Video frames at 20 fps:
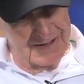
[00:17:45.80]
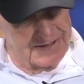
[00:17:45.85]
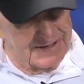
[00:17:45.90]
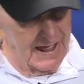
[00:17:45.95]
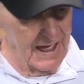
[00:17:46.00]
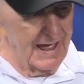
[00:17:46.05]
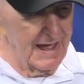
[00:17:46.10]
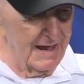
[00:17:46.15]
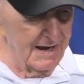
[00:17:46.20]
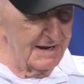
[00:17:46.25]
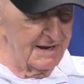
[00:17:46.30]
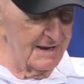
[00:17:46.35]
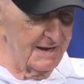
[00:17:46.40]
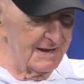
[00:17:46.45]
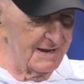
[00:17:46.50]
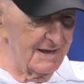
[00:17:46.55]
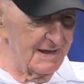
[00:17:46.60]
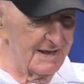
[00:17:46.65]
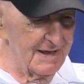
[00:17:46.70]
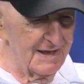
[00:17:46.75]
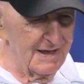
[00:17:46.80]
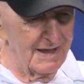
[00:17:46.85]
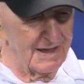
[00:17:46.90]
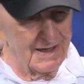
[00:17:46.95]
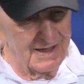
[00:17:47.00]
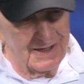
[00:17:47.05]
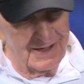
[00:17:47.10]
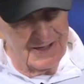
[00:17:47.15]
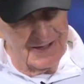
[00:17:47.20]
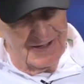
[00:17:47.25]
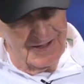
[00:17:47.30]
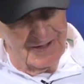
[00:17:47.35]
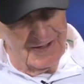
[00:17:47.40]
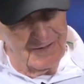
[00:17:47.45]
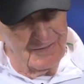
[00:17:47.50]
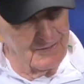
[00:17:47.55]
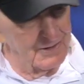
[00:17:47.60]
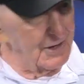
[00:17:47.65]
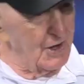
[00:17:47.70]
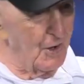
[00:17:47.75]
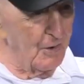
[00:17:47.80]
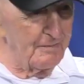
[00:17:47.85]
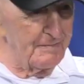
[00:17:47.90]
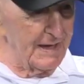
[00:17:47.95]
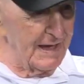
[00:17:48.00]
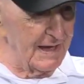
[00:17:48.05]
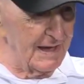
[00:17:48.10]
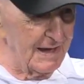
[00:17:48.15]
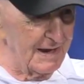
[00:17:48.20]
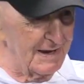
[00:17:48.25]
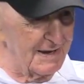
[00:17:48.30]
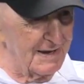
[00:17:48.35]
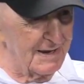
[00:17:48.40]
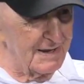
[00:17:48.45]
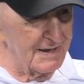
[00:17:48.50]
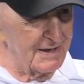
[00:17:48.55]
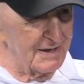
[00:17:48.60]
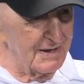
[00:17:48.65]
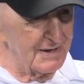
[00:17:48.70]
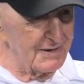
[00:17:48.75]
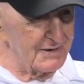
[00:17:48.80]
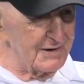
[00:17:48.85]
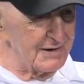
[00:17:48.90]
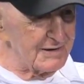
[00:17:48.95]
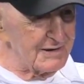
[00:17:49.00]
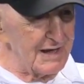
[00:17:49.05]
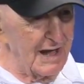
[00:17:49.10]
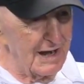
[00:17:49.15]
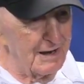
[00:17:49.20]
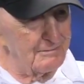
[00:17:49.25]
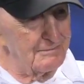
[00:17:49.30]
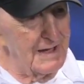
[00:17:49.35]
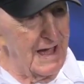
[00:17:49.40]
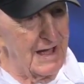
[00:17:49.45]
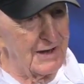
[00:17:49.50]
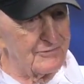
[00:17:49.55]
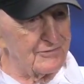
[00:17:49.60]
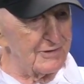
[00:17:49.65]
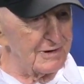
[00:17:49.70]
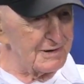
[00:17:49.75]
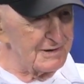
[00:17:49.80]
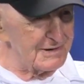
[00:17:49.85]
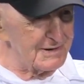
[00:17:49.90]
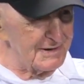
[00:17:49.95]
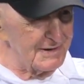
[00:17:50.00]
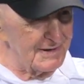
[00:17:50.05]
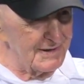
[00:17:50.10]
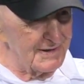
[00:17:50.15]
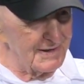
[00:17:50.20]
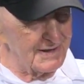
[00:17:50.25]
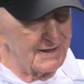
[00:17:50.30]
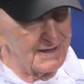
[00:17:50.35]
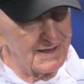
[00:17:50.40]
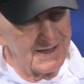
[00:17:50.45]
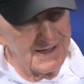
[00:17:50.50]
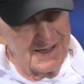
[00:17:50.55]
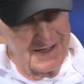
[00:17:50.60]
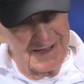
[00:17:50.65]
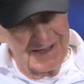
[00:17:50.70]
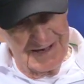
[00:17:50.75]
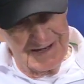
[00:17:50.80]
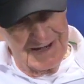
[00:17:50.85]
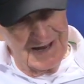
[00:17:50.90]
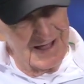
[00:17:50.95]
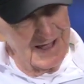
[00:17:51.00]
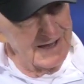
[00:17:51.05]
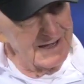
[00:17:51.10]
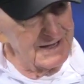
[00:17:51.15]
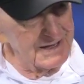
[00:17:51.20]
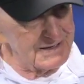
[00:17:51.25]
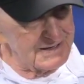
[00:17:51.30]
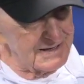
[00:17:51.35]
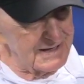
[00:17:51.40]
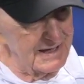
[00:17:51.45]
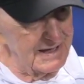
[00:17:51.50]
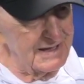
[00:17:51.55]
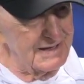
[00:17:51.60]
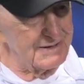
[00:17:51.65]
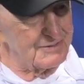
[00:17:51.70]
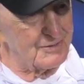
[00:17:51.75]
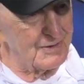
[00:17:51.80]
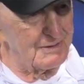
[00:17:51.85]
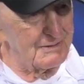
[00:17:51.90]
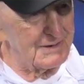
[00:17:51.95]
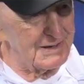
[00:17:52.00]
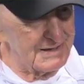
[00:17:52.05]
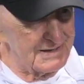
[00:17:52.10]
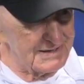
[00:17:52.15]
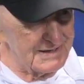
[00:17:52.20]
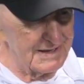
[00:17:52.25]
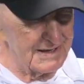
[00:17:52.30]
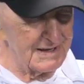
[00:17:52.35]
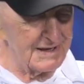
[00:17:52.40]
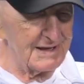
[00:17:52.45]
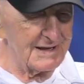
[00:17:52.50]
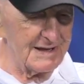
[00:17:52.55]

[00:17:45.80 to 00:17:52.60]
tent with no bed. You just got a mattress. And I had these kids with us.